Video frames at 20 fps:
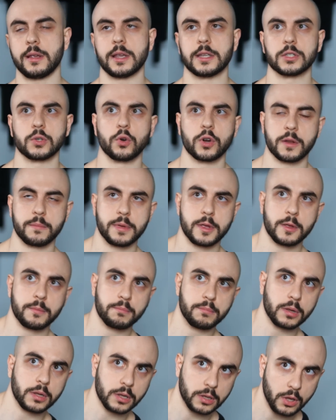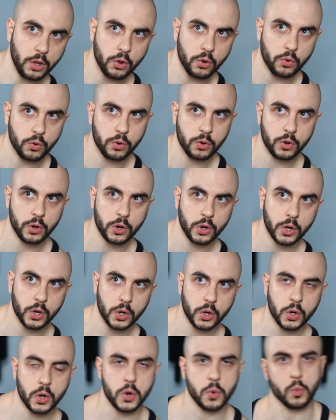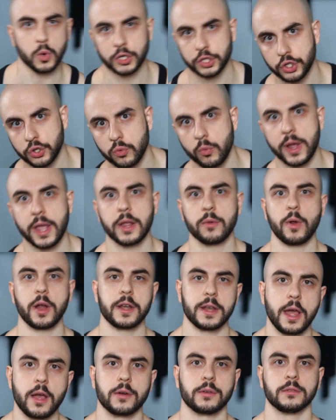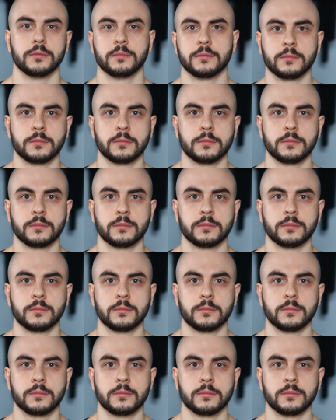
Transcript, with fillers: is going to be below what you weigh right now.